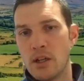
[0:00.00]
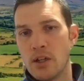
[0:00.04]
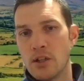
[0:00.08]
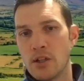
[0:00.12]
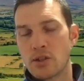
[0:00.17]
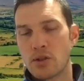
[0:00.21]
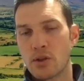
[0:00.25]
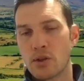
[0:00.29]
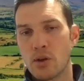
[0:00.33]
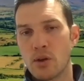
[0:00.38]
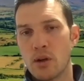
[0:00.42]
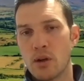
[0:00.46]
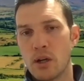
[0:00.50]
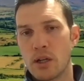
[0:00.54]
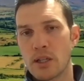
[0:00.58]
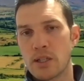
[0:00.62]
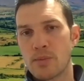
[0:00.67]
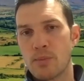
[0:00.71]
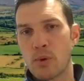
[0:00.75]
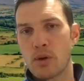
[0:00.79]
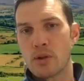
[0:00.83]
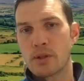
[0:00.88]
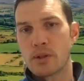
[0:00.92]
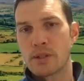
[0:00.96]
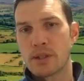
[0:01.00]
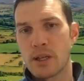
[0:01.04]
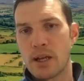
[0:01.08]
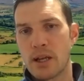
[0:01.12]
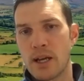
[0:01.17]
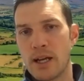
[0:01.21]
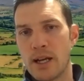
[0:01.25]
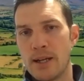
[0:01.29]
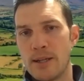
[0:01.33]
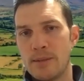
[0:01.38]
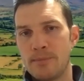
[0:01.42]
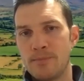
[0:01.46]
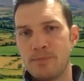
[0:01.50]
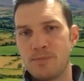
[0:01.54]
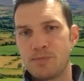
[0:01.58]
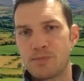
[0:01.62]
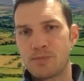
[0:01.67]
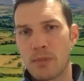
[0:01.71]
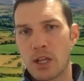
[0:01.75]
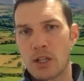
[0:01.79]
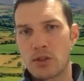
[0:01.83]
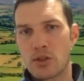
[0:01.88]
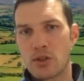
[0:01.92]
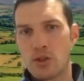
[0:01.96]
so i suppose um,
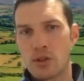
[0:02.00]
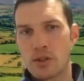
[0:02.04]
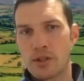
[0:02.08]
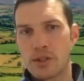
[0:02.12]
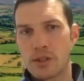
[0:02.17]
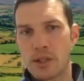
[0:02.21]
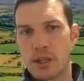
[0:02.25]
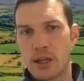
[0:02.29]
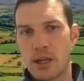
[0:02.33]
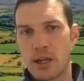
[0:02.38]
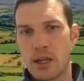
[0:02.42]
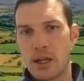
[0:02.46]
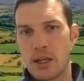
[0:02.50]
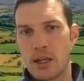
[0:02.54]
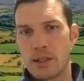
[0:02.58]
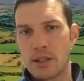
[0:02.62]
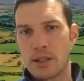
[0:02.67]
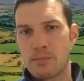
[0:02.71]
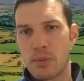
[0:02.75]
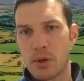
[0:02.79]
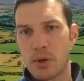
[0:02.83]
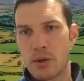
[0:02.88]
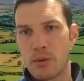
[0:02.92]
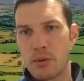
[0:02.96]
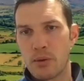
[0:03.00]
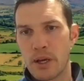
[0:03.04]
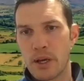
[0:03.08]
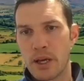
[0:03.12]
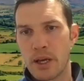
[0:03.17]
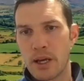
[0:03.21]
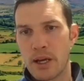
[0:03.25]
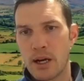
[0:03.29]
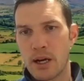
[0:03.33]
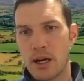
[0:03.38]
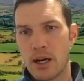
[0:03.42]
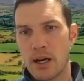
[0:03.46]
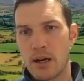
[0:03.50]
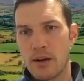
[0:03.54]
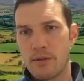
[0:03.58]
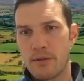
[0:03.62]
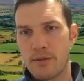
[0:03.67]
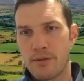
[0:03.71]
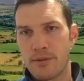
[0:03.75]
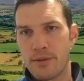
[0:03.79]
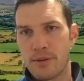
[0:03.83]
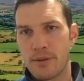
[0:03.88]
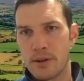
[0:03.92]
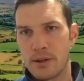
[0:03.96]
just in by way
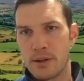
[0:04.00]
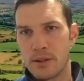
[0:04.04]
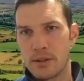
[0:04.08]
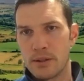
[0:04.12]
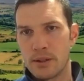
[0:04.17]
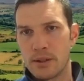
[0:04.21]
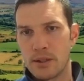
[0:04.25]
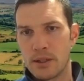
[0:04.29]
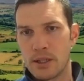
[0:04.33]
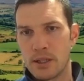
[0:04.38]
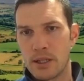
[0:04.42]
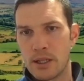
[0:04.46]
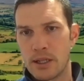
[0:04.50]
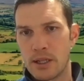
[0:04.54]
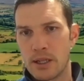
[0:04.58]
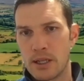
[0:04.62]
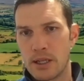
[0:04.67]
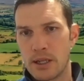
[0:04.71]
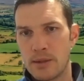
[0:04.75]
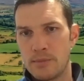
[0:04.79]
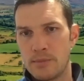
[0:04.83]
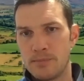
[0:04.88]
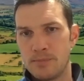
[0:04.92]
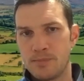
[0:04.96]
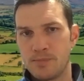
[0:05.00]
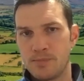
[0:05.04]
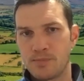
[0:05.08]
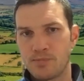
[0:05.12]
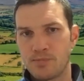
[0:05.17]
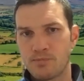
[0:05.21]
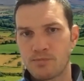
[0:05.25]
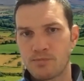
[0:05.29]
of um,